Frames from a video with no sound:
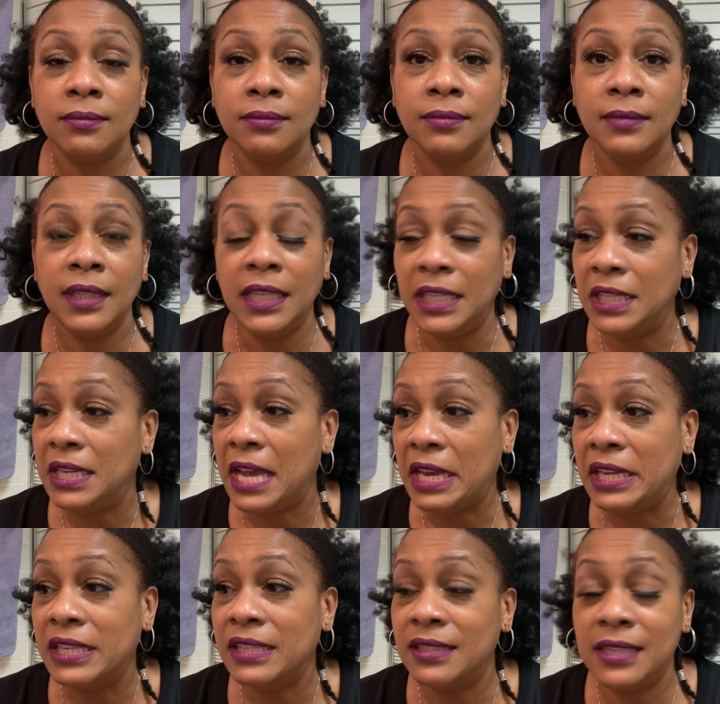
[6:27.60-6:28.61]
He got
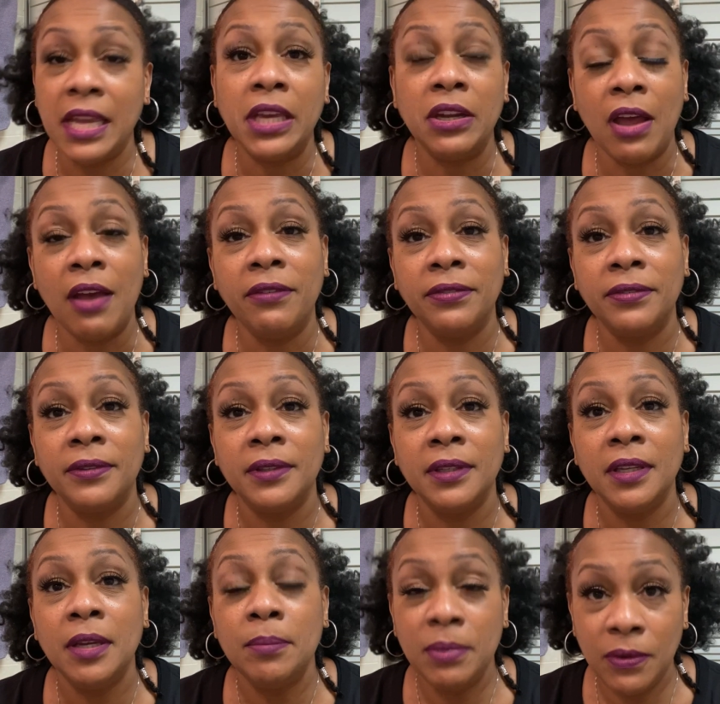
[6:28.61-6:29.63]
his taken off
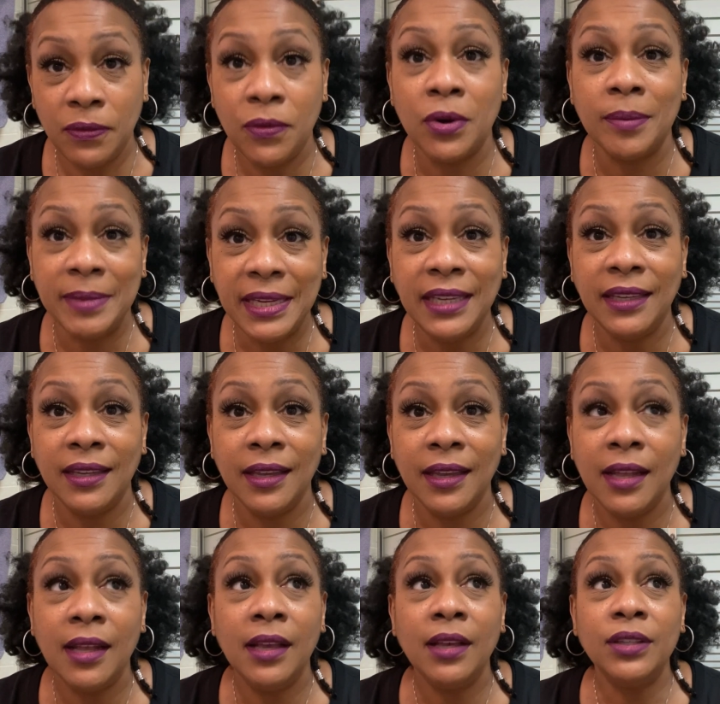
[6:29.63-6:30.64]
before me.
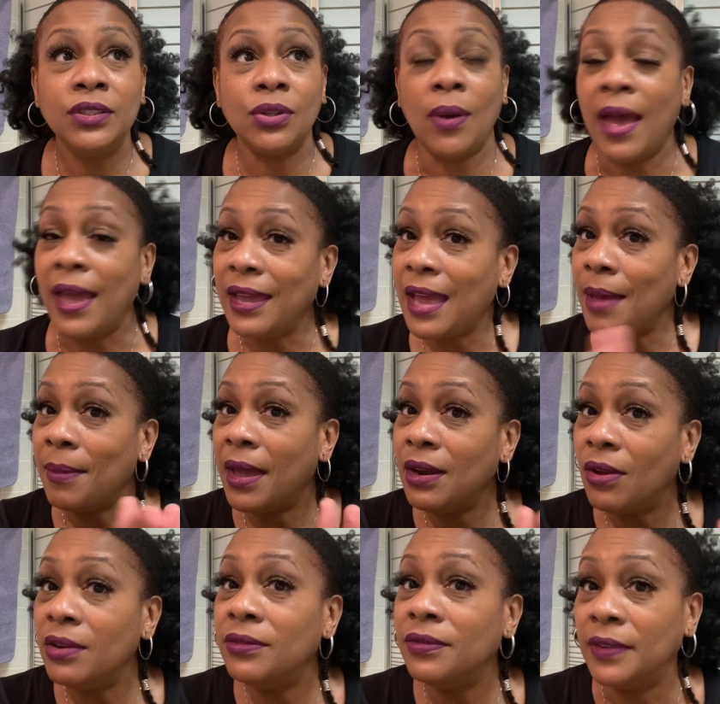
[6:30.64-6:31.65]
So I got mine
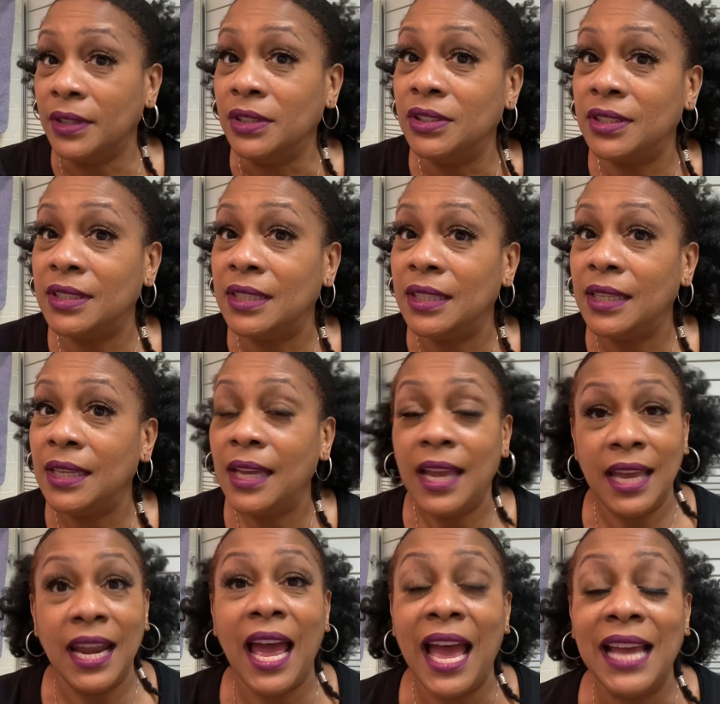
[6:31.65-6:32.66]
on first, and
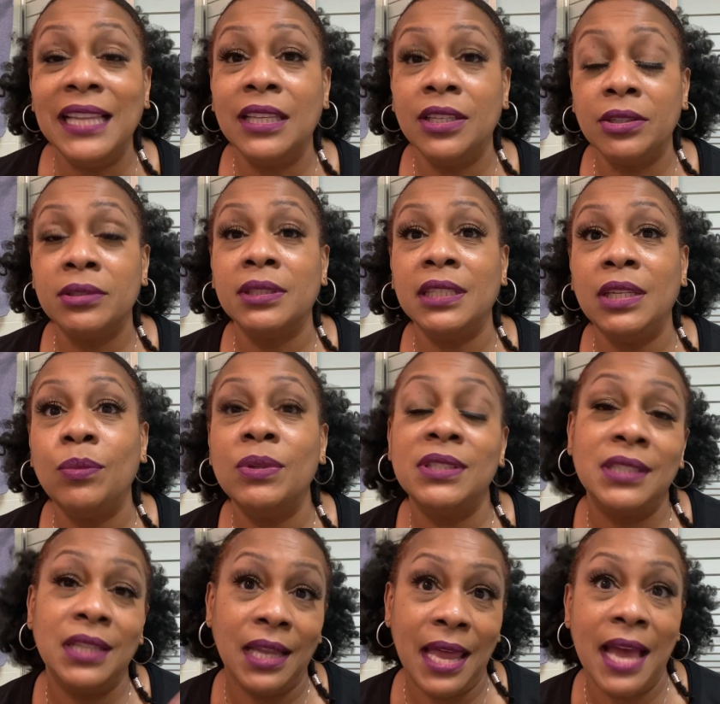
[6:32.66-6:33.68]
I literally was the
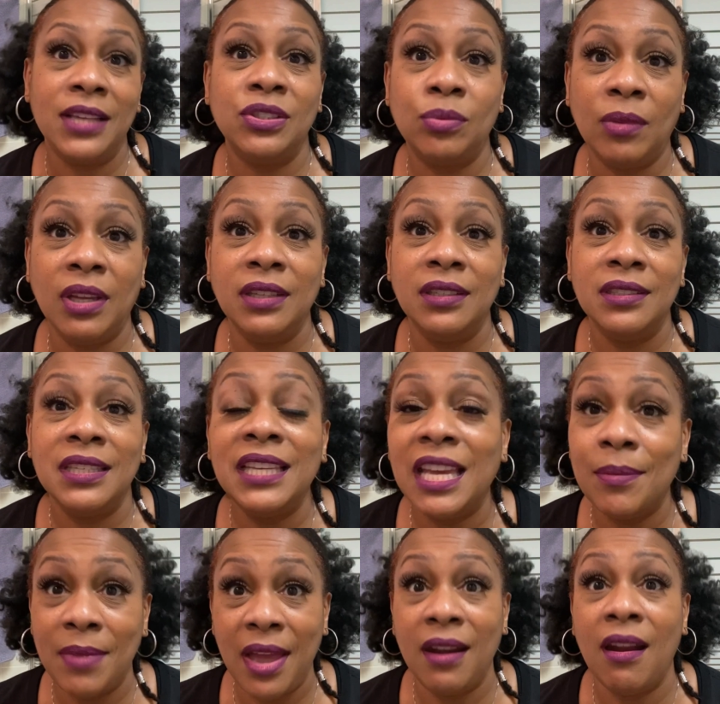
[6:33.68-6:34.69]
last one to get
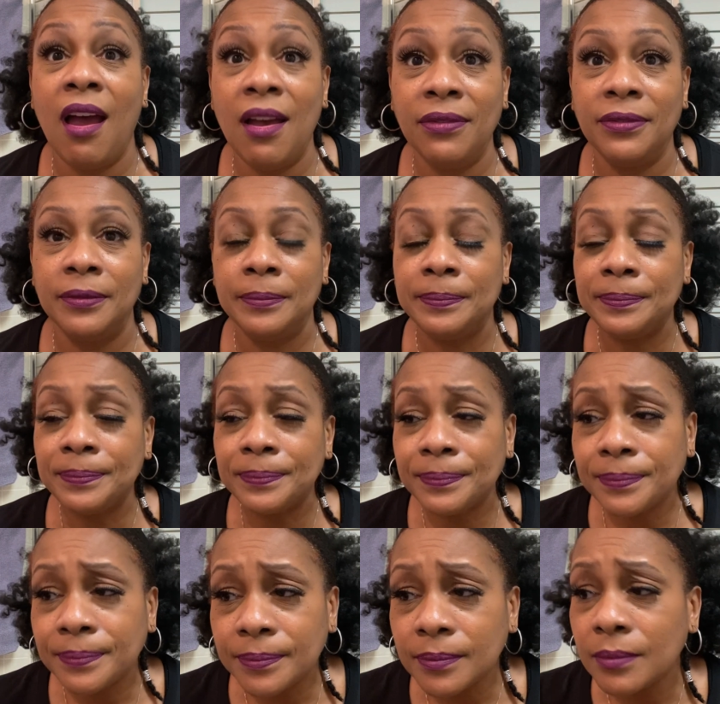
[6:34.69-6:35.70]
mine off.
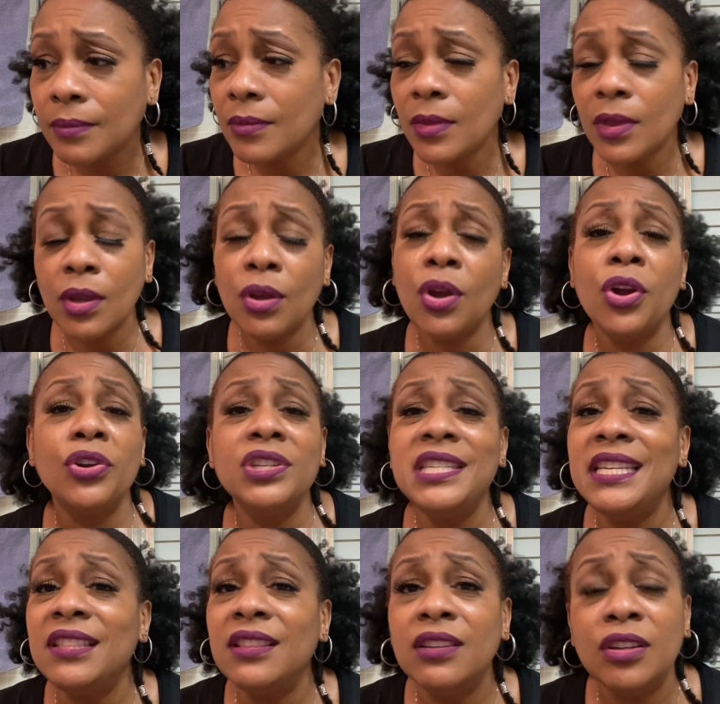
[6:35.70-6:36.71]
Her
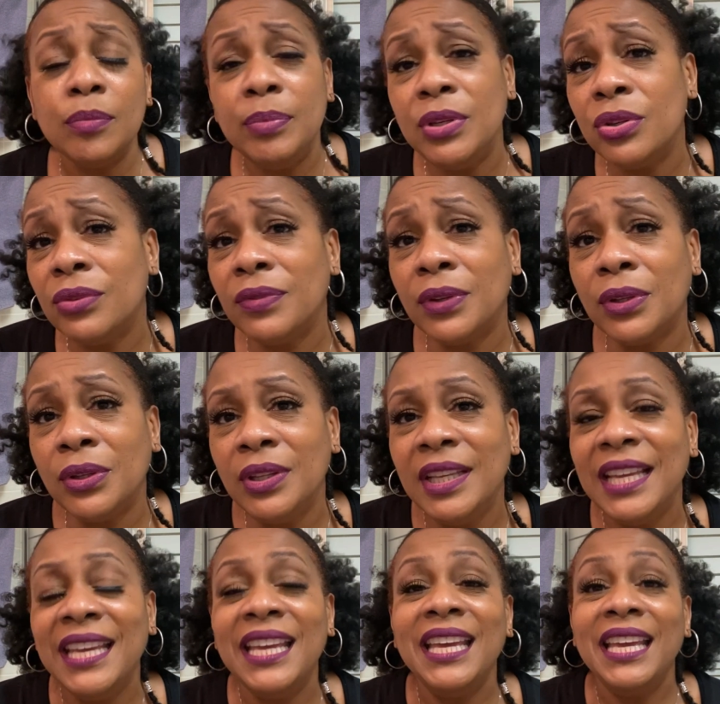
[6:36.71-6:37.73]
teeth look beautiful.
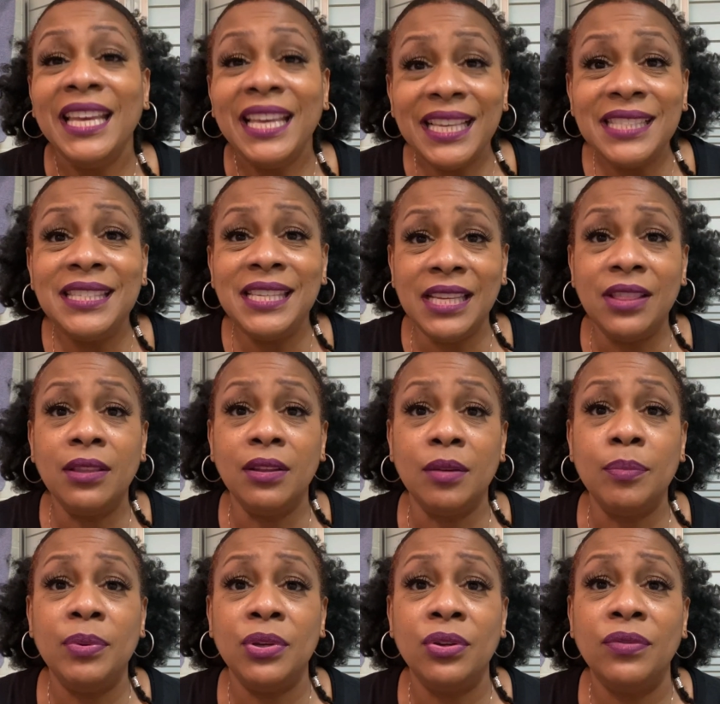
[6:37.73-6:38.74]
His teeth look
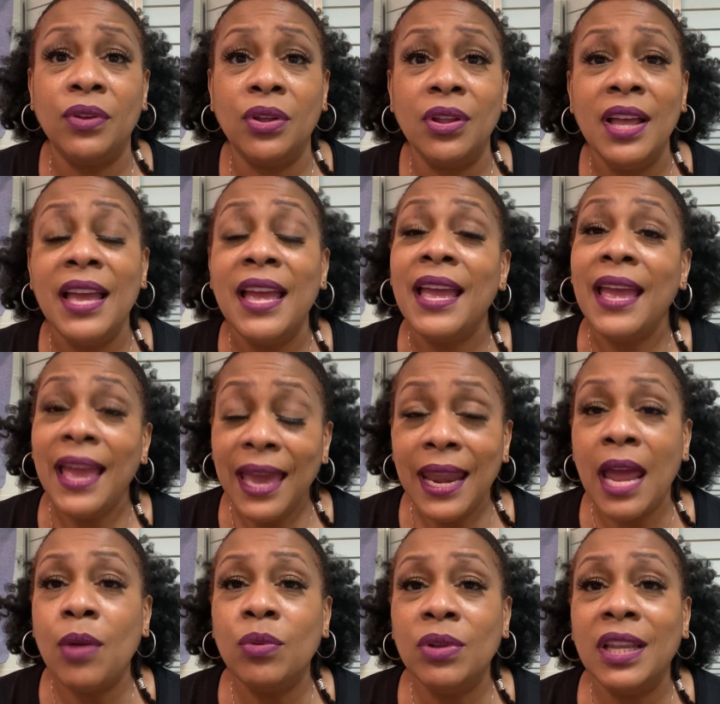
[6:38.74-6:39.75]
beautiful. And I
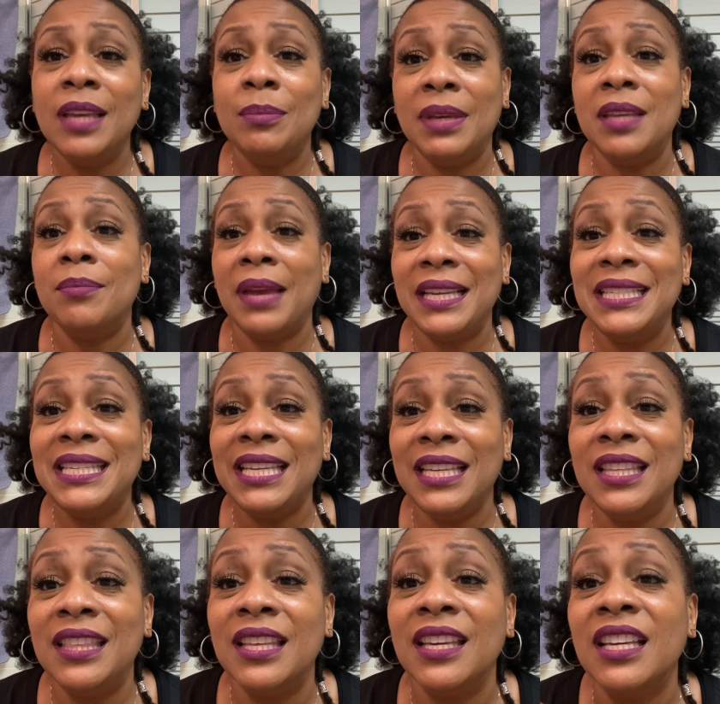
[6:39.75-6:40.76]
will admit, my teeth
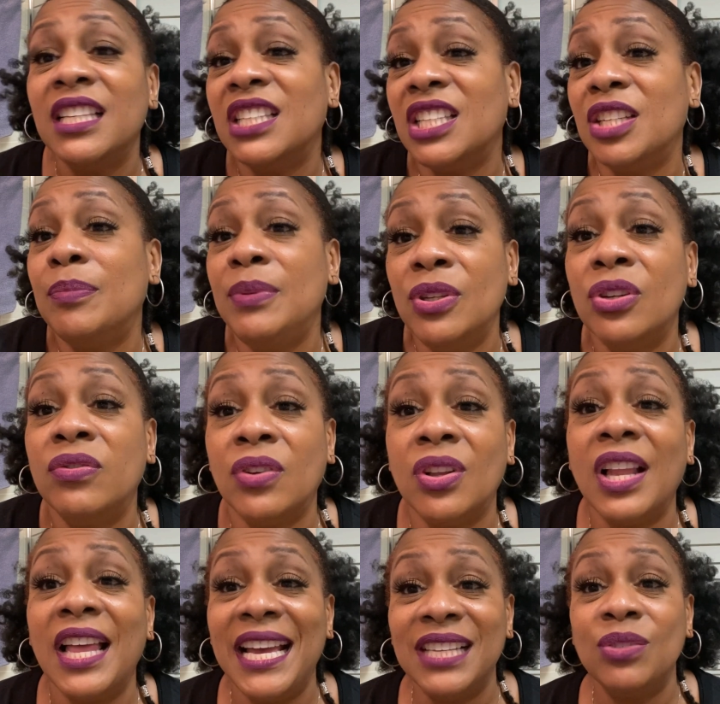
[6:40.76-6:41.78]
look beautiful
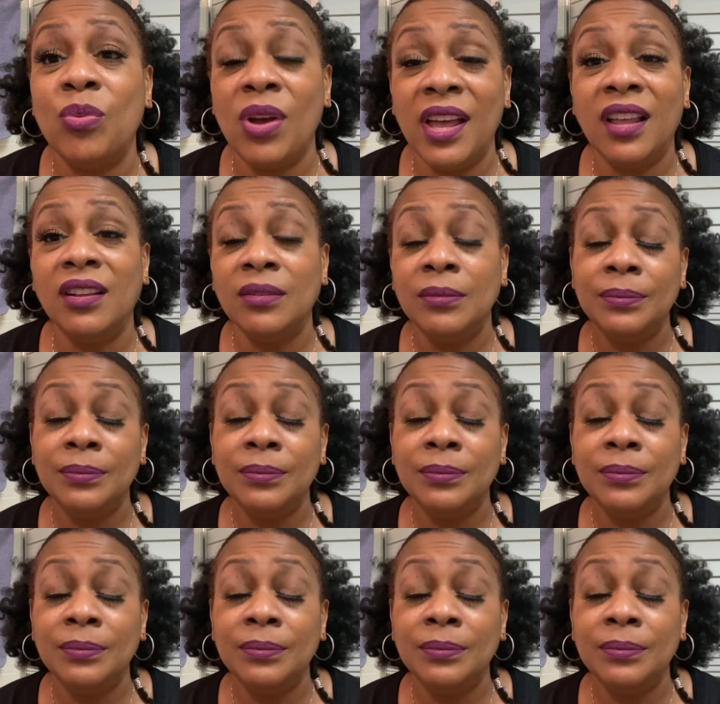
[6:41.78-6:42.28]
as well.